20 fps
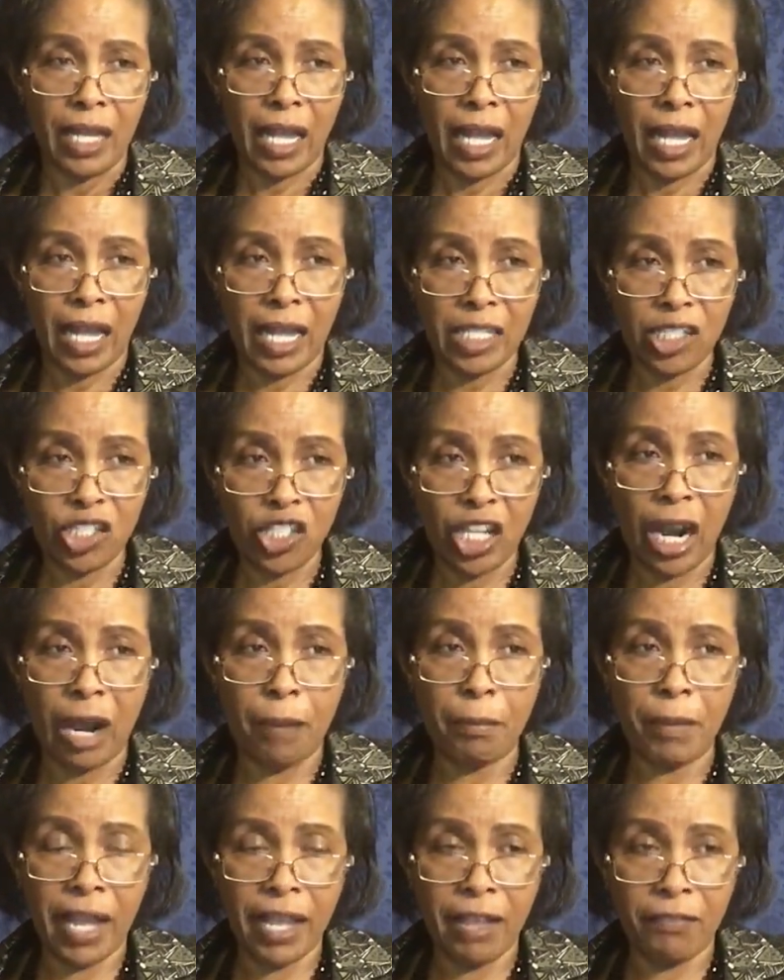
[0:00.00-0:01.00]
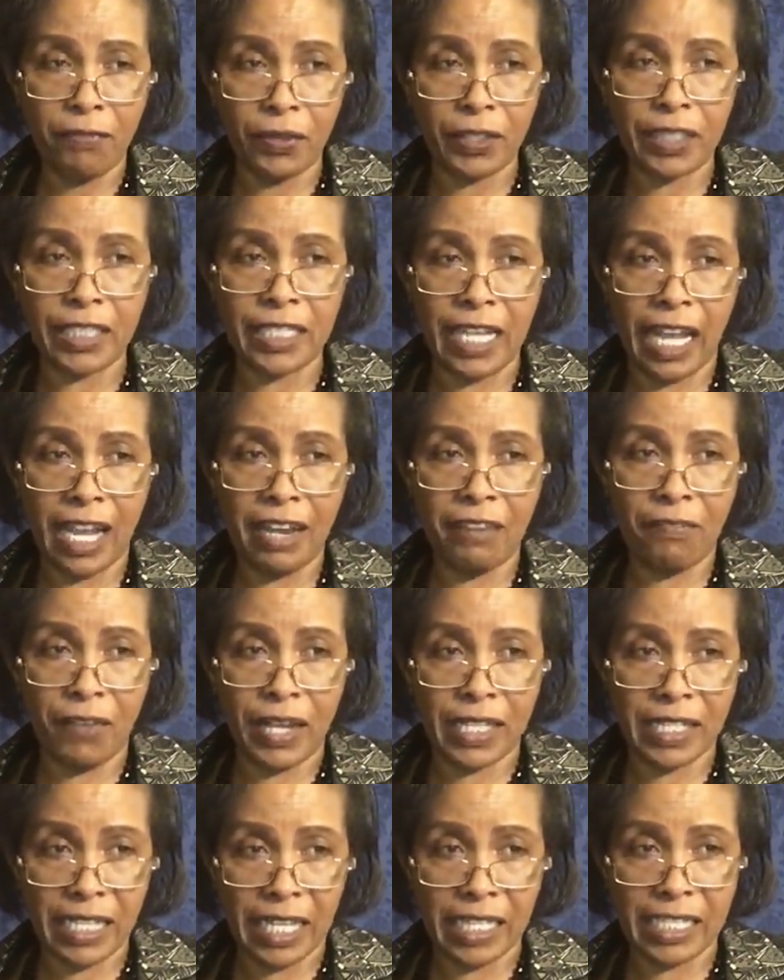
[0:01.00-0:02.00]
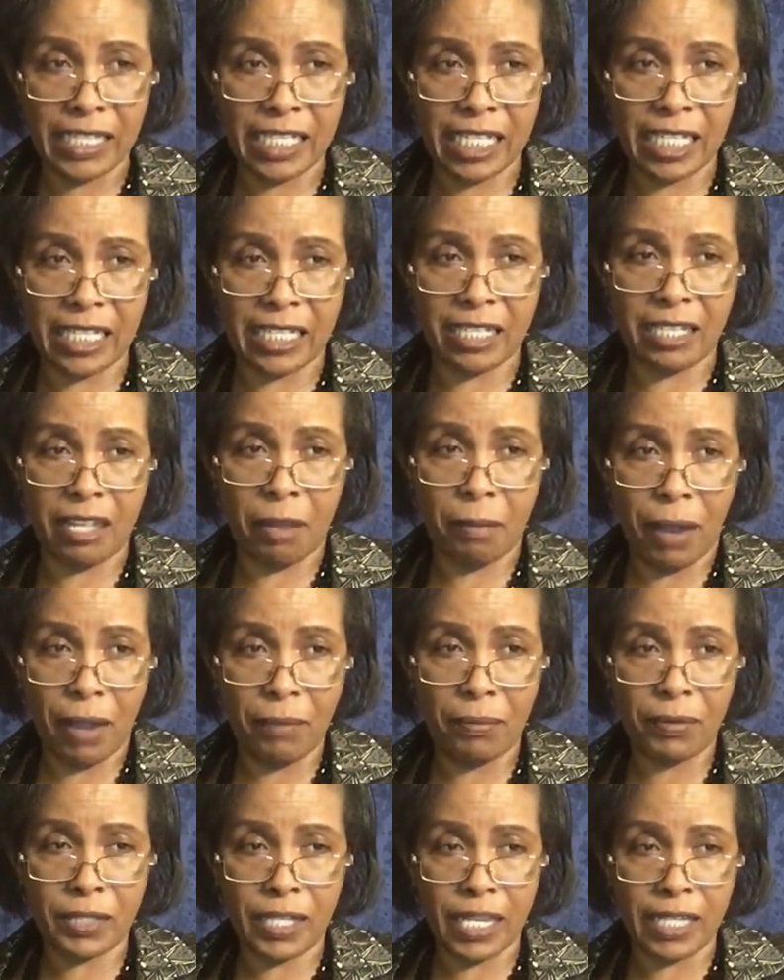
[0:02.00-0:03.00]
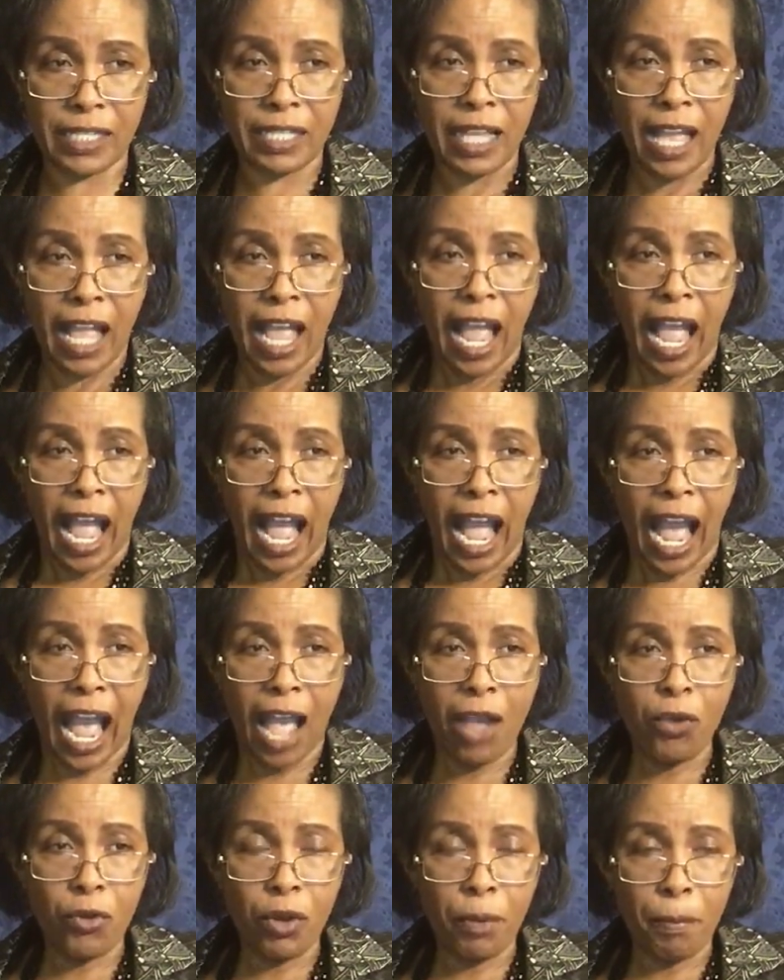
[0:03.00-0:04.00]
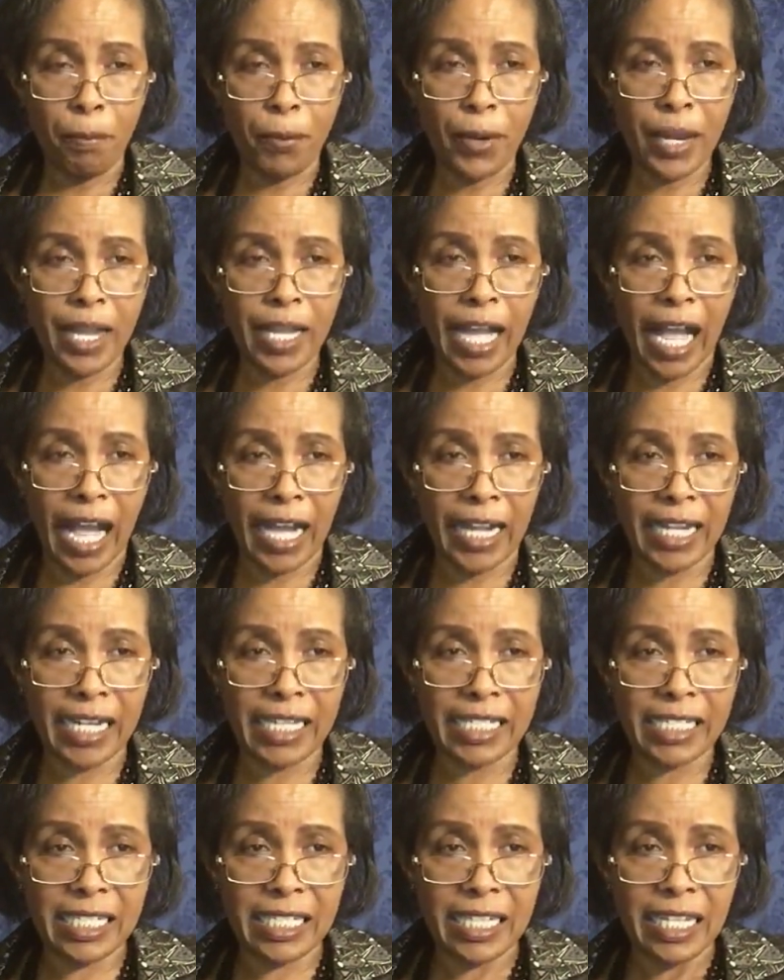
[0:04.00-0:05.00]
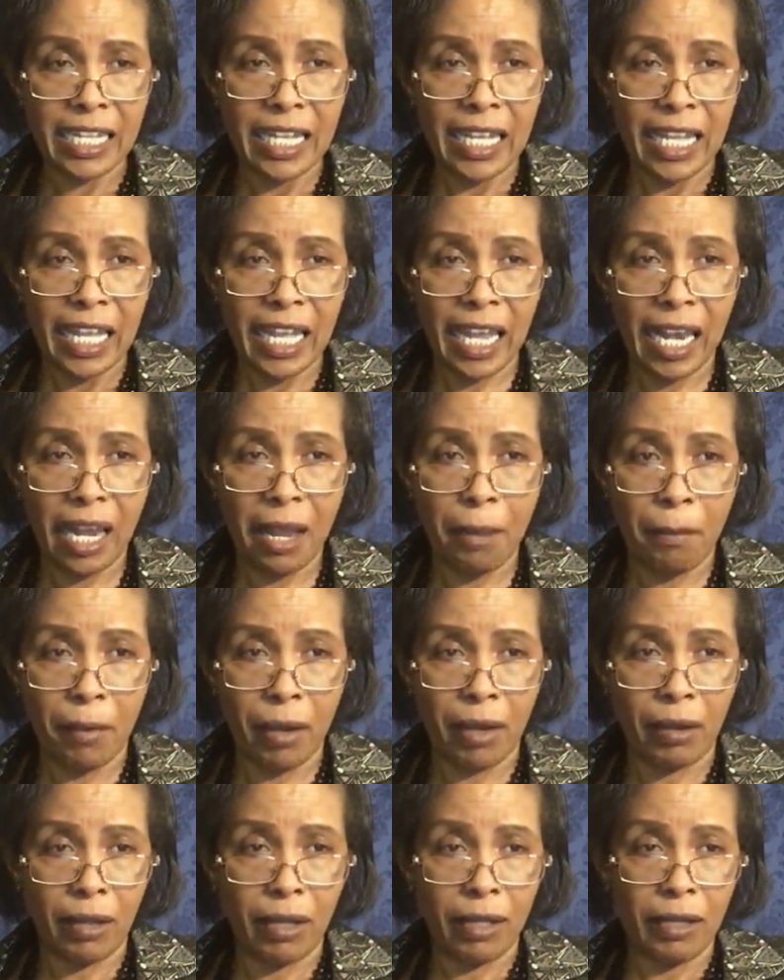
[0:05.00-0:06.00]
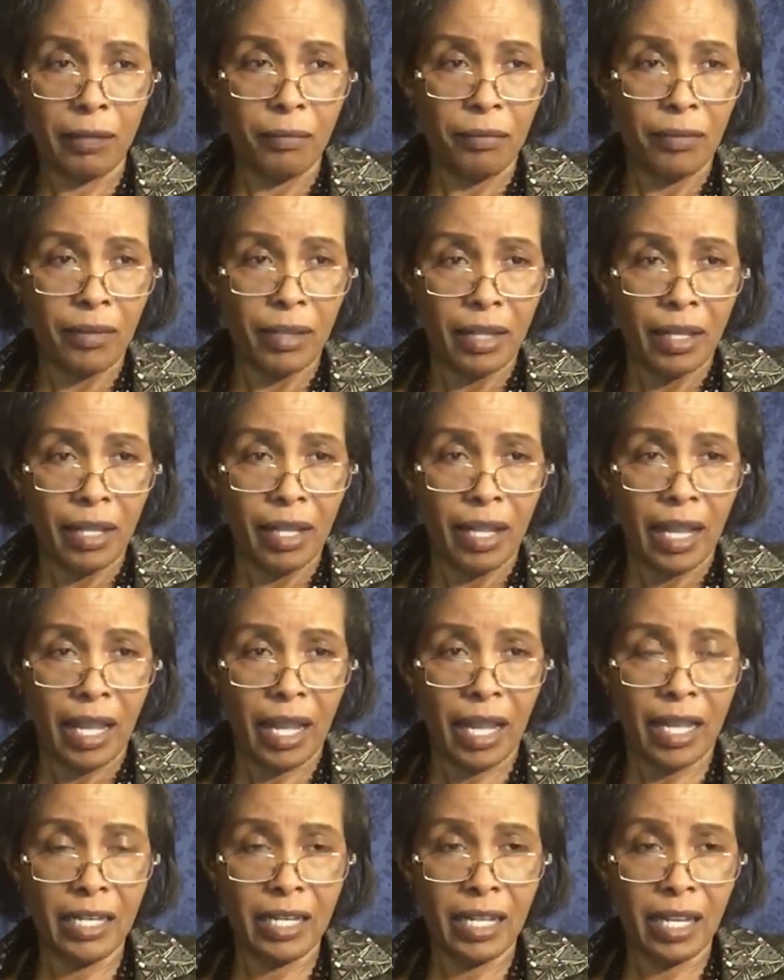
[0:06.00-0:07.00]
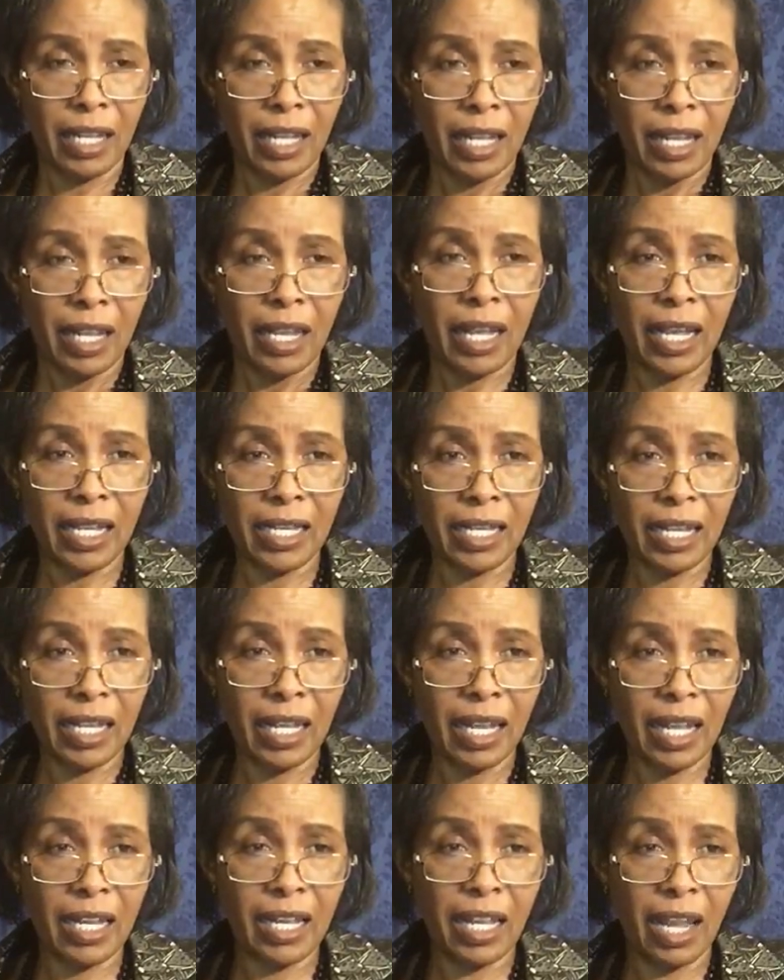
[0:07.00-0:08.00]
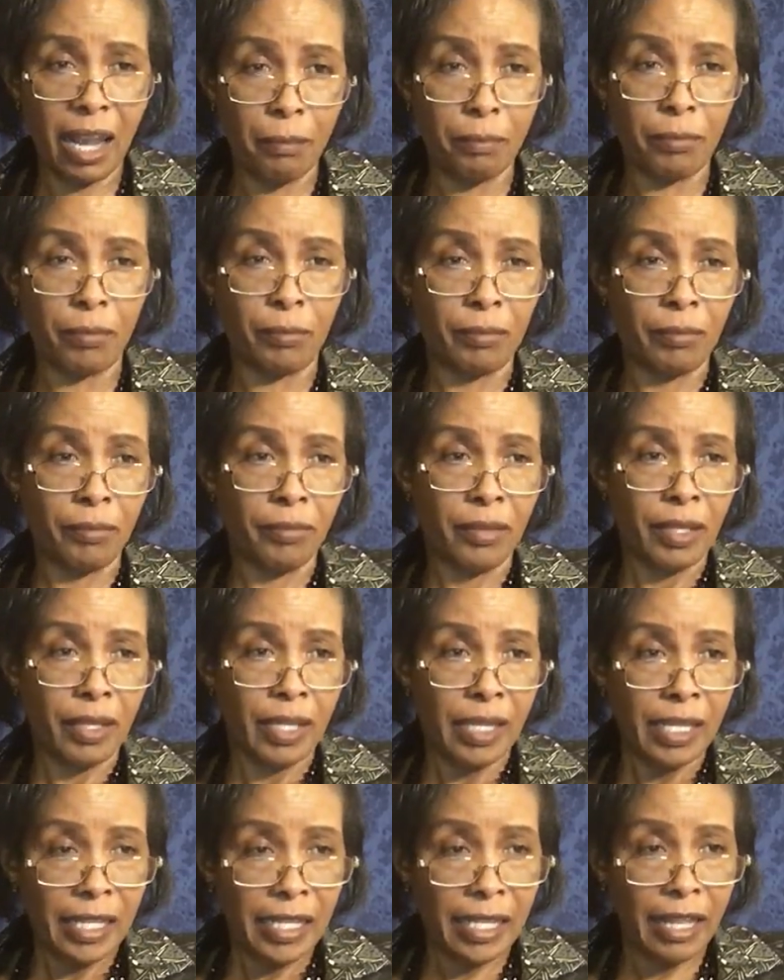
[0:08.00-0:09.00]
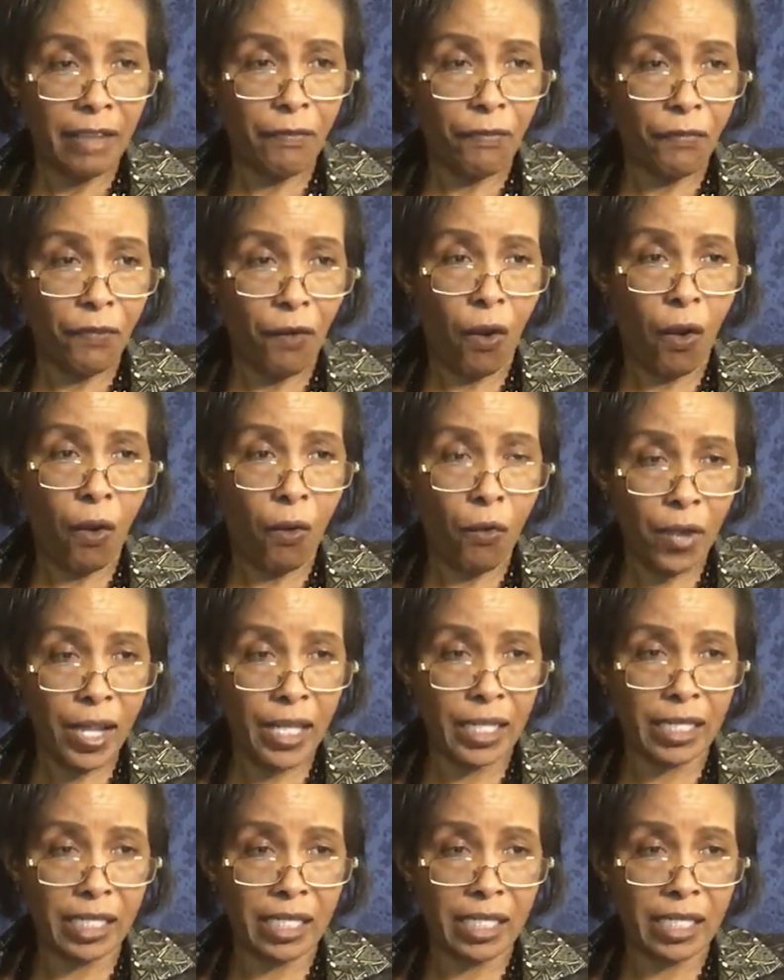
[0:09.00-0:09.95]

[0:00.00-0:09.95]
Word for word: Jeremiah forty-nine, verse thirty-six. The Bible says, I will bring against Helim, Hel, Hel, Helhim, the four winds